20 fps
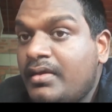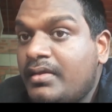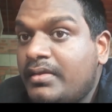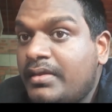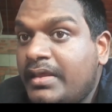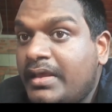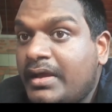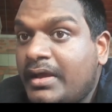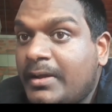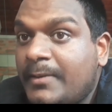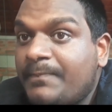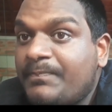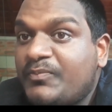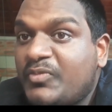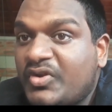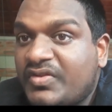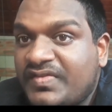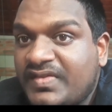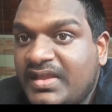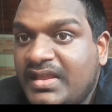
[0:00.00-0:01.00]
their
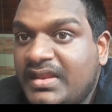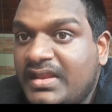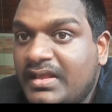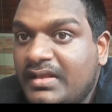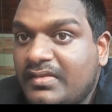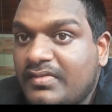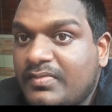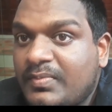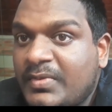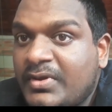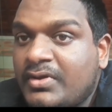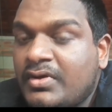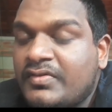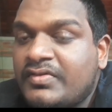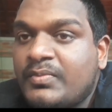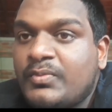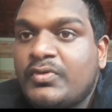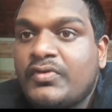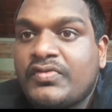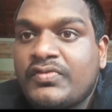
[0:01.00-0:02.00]
proceedings because
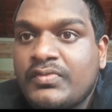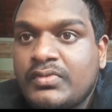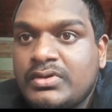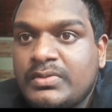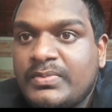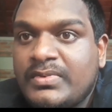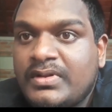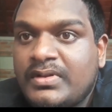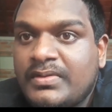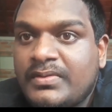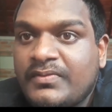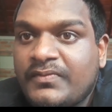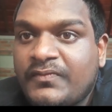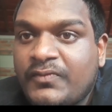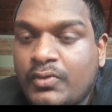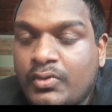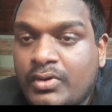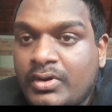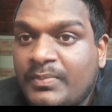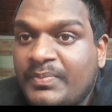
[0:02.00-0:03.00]
the most suitable
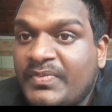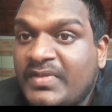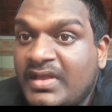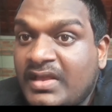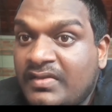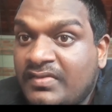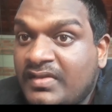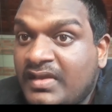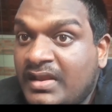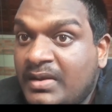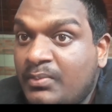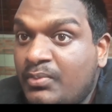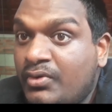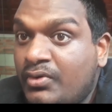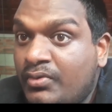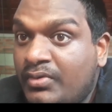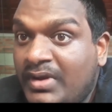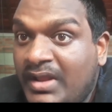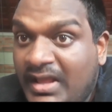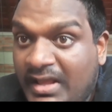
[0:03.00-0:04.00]
forum is in
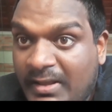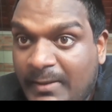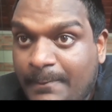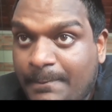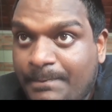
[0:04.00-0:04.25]
Brunei.